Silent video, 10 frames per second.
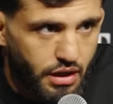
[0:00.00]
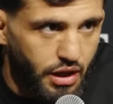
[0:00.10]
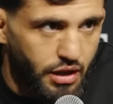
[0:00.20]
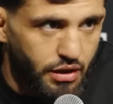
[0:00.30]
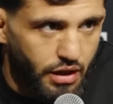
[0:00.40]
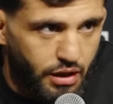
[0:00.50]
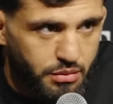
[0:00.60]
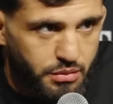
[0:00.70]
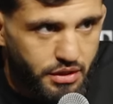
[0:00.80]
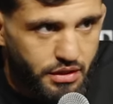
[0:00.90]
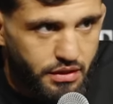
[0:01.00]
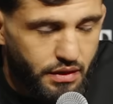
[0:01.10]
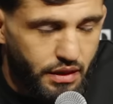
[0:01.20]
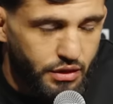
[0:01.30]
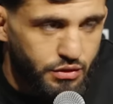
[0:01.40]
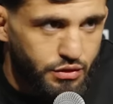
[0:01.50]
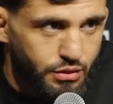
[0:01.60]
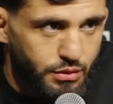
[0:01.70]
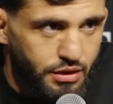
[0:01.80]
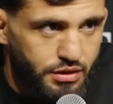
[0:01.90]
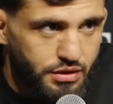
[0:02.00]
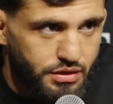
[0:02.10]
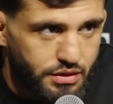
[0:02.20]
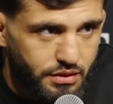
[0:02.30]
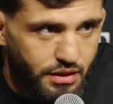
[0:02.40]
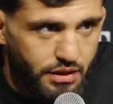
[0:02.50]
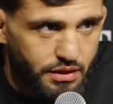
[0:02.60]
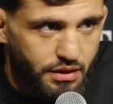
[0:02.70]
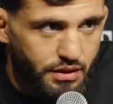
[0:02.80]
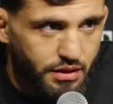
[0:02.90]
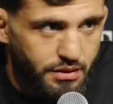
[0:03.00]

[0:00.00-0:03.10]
help, me, and thank you so much, ATT.